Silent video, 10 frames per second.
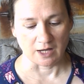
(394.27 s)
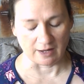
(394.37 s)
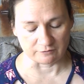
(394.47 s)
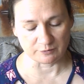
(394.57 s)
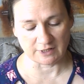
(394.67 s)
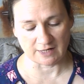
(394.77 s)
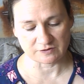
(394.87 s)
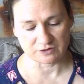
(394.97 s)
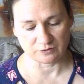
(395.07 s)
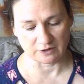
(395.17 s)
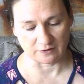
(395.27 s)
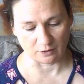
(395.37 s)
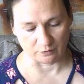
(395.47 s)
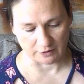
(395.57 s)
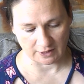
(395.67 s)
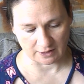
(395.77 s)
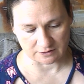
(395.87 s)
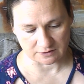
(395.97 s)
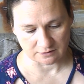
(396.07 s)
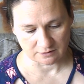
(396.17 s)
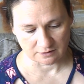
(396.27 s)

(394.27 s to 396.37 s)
Everybody has to do it in their own hand,